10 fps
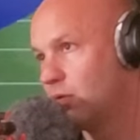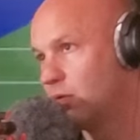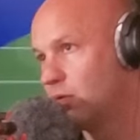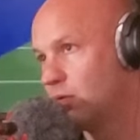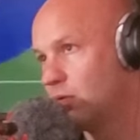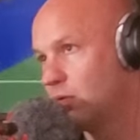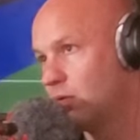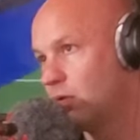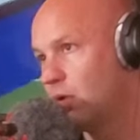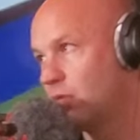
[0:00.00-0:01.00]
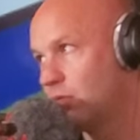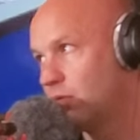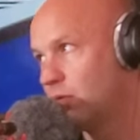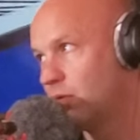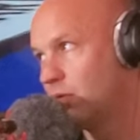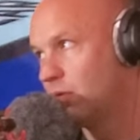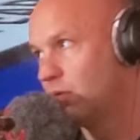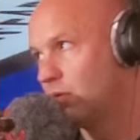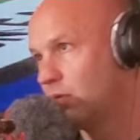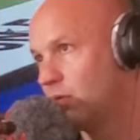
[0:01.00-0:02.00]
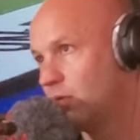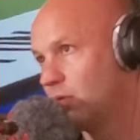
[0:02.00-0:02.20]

(not speaking)